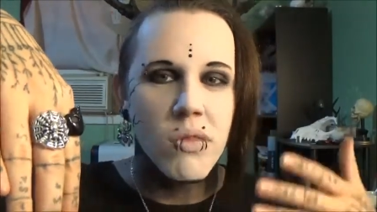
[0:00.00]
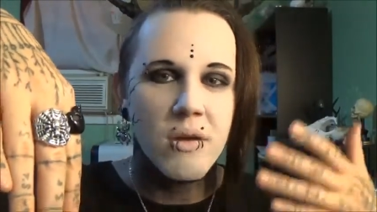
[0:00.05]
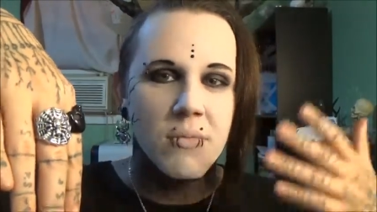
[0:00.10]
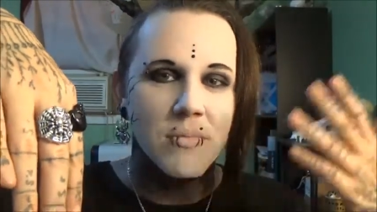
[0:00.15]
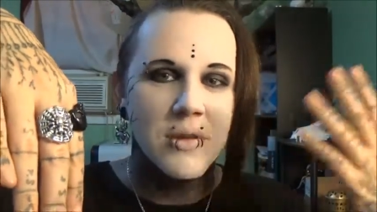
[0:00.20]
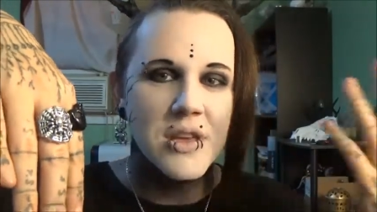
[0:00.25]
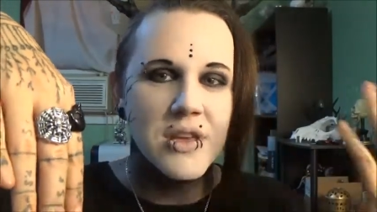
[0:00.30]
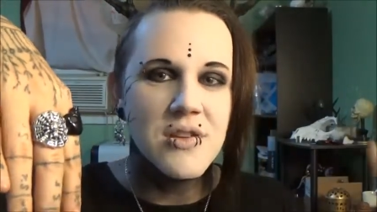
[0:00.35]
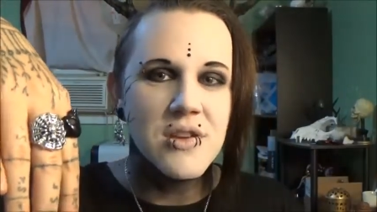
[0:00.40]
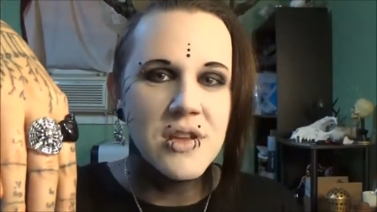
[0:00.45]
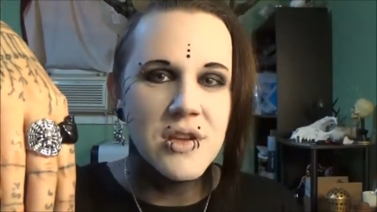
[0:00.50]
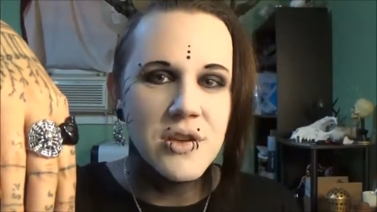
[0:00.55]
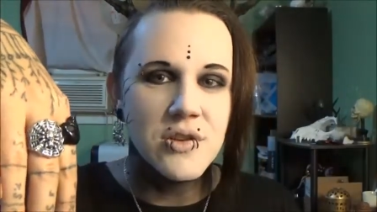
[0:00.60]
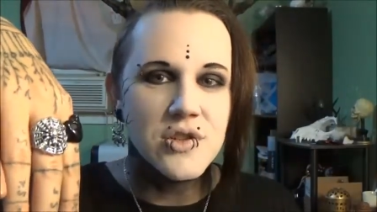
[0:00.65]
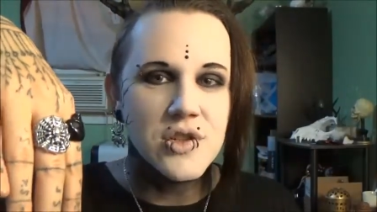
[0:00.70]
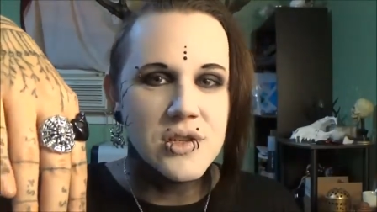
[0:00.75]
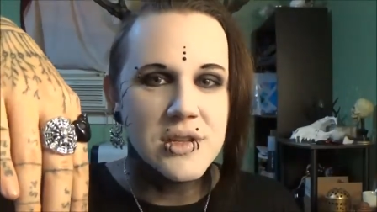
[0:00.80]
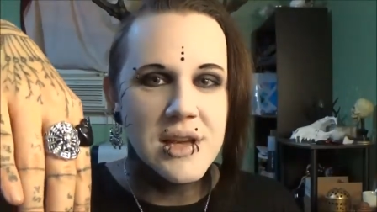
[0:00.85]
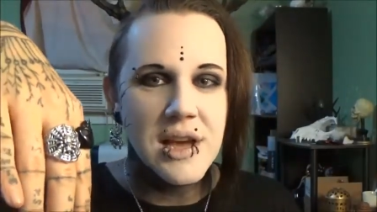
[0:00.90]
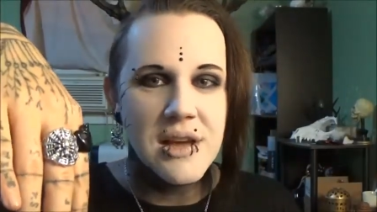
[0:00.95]
But you can
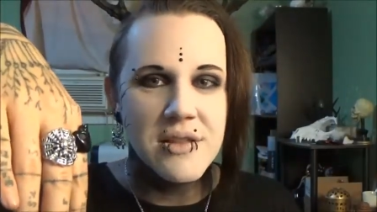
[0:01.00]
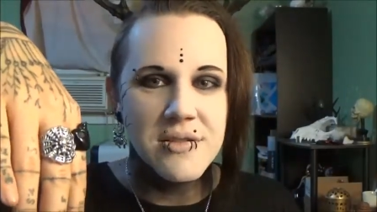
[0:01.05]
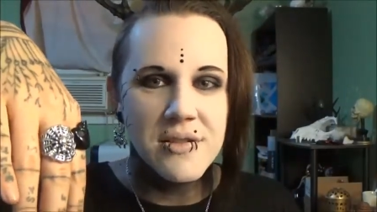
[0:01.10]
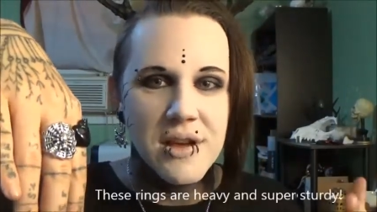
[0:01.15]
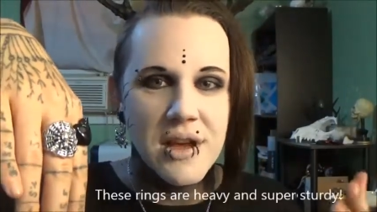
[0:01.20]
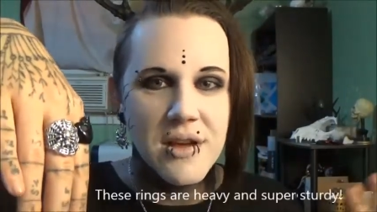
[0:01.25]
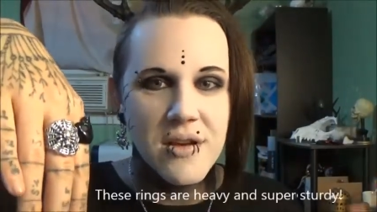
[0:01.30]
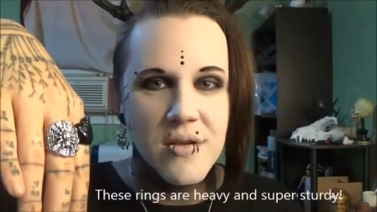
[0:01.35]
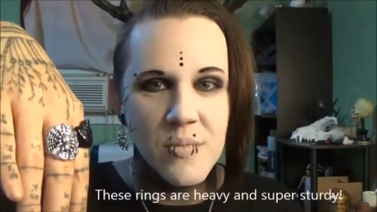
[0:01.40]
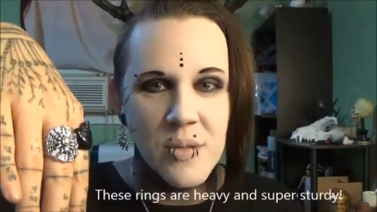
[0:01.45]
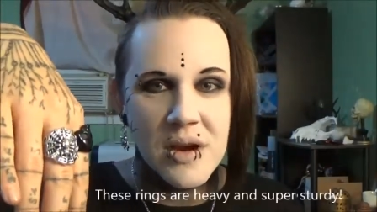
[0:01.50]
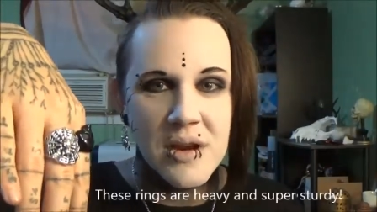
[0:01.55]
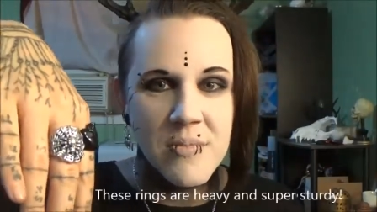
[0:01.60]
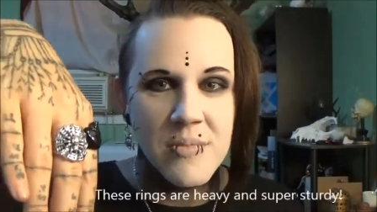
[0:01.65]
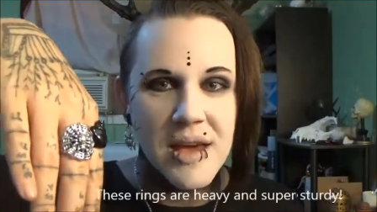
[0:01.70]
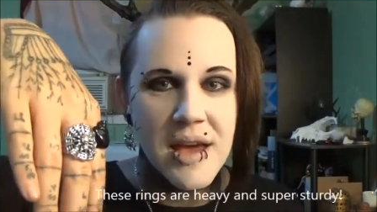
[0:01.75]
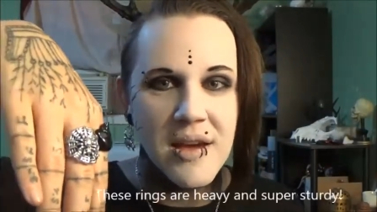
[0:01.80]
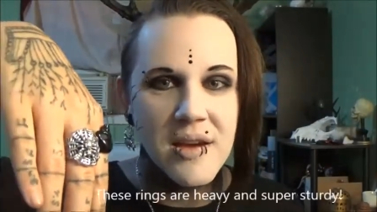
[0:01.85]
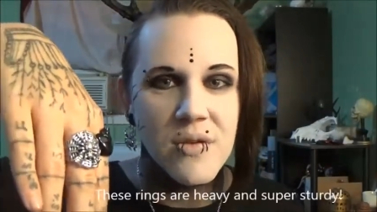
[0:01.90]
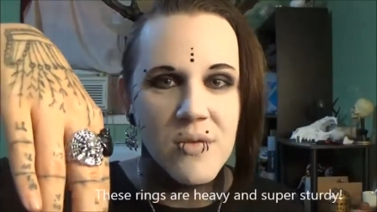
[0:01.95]
usually either get your money
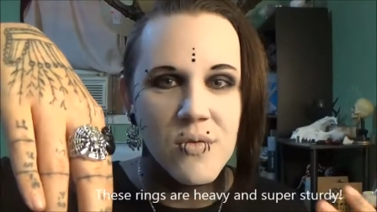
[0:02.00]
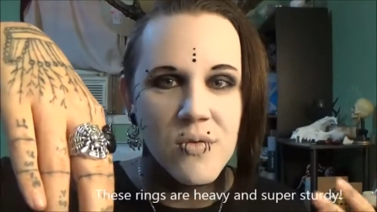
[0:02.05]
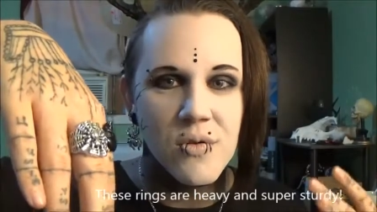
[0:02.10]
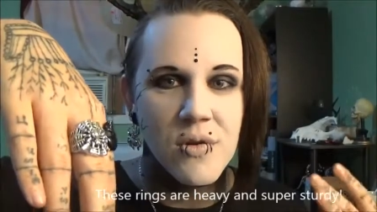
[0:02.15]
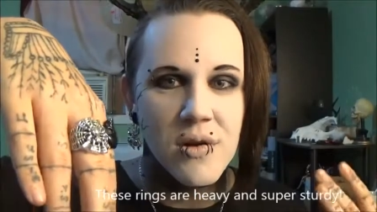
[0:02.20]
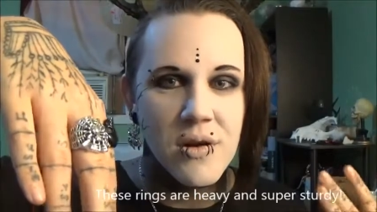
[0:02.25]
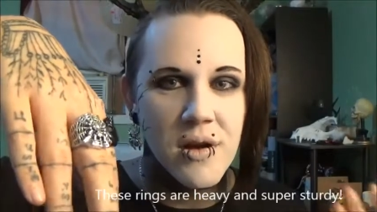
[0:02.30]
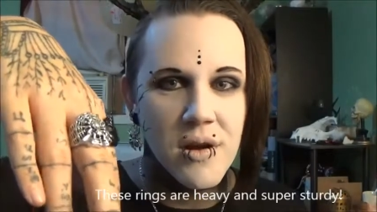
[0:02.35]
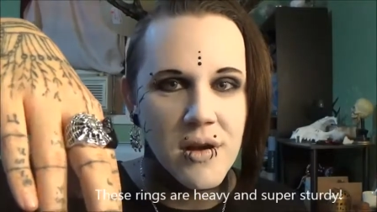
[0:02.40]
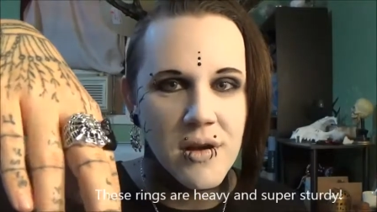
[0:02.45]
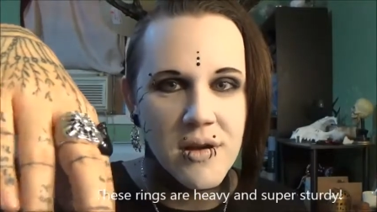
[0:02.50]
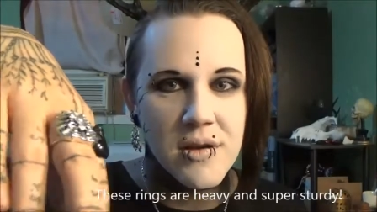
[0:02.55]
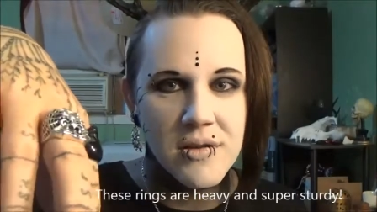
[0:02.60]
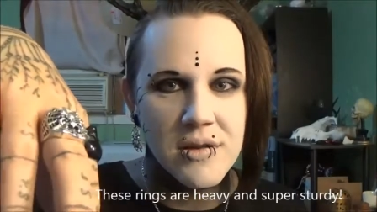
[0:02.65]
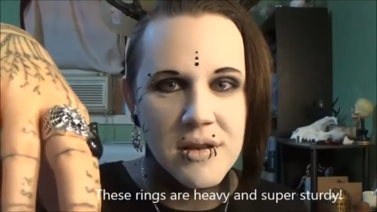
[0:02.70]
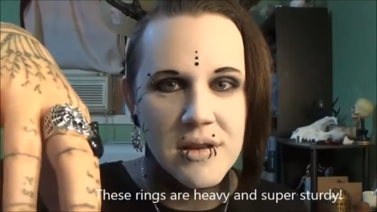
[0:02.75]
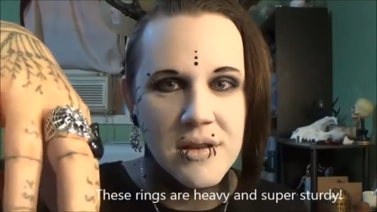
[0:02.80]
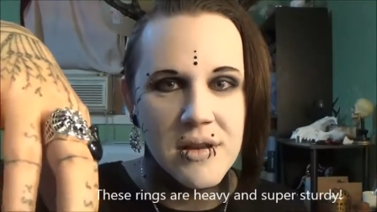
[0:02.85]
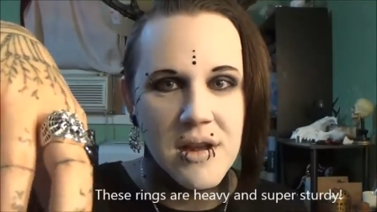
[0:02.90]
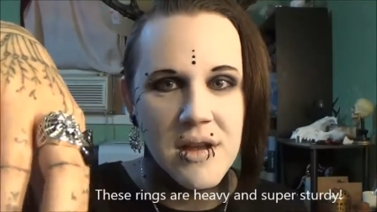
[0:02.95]
back or a,
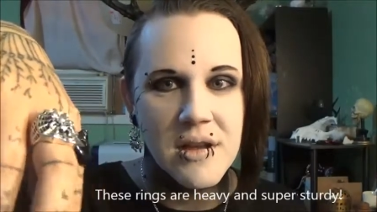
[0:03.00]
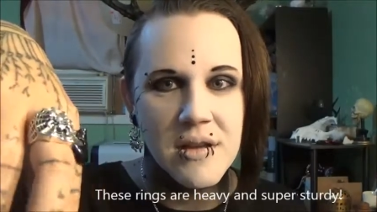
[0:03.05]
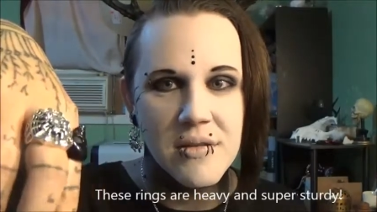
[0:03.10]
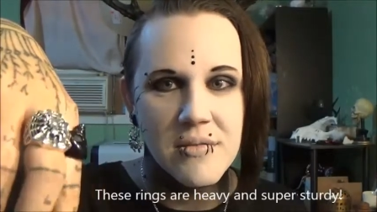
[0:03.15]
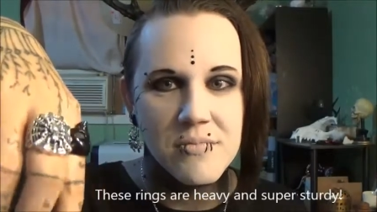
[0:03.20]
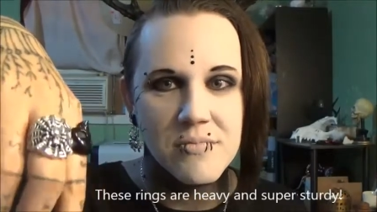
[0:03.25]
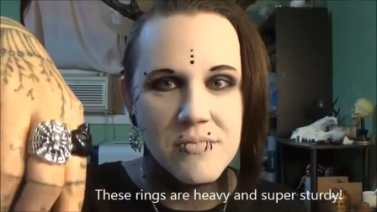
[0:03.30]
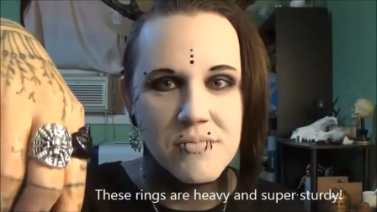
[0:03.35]
a